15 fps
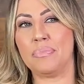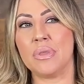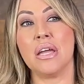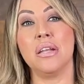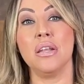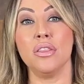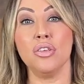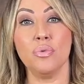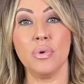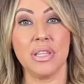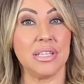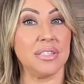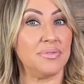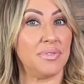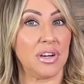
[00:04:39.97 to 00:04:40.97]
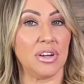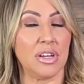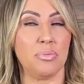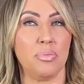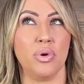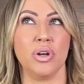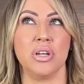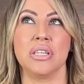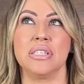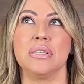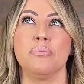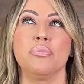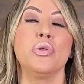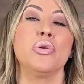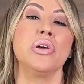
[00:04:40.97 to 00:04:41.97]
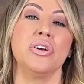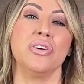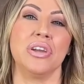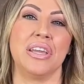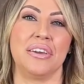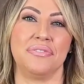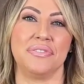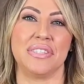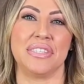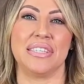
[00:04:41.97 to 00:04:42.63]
Another one that's very important is employer gifts.